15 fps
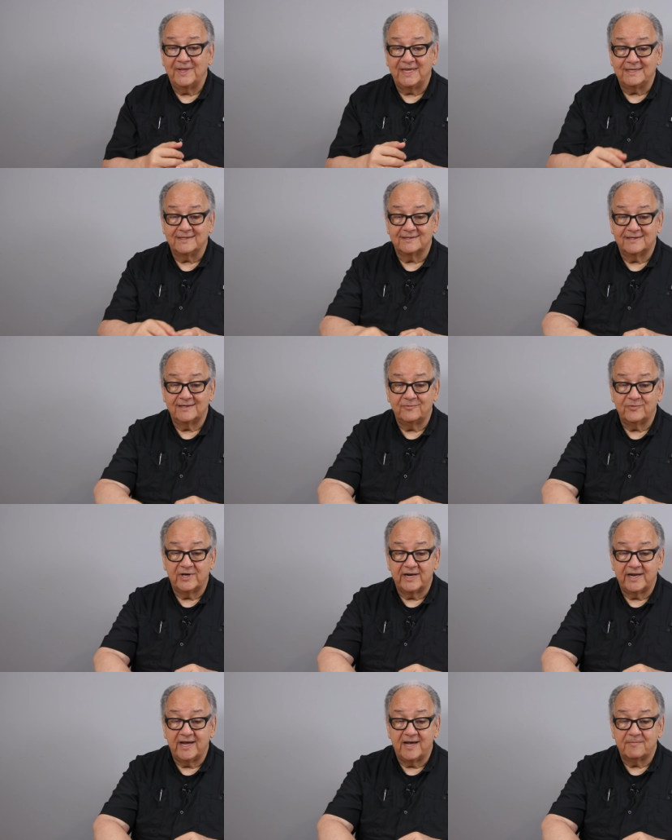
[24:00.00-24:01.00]
and see
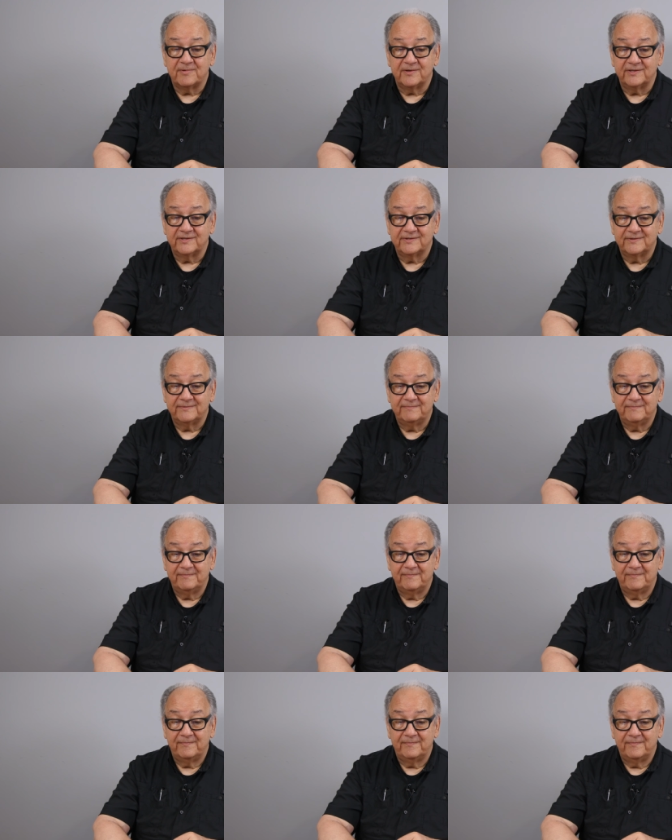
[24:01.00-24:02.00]
what happens?
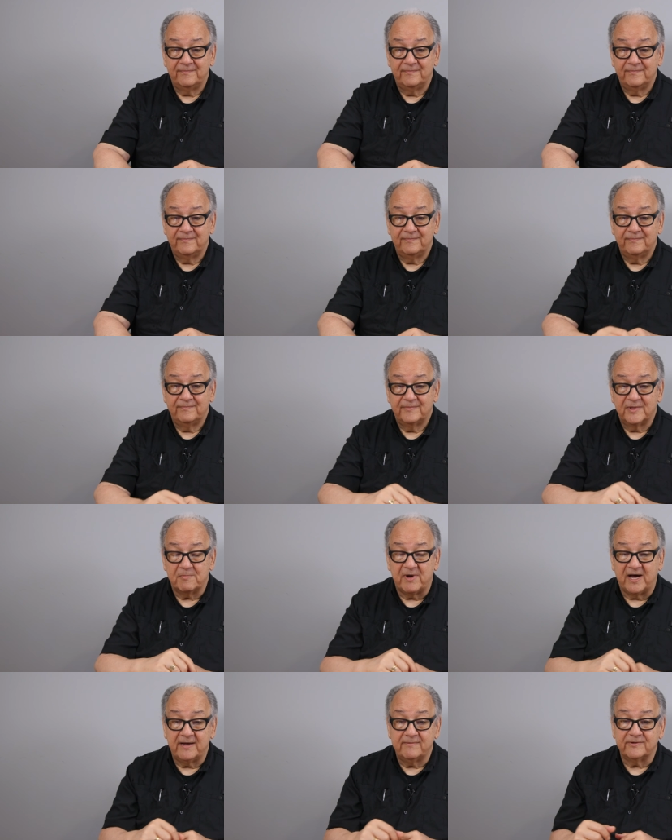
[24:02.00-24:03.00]
The
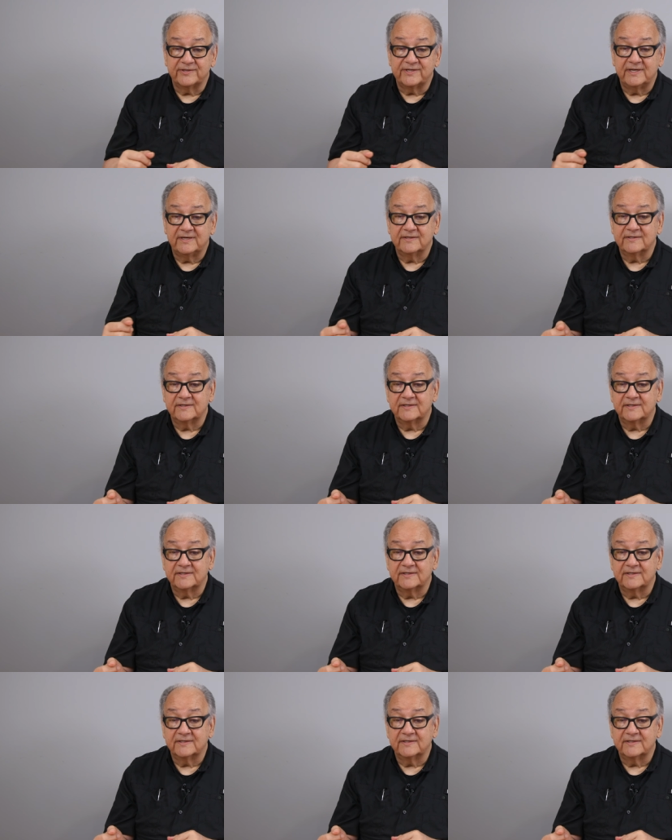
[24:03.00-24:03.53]
Bible tells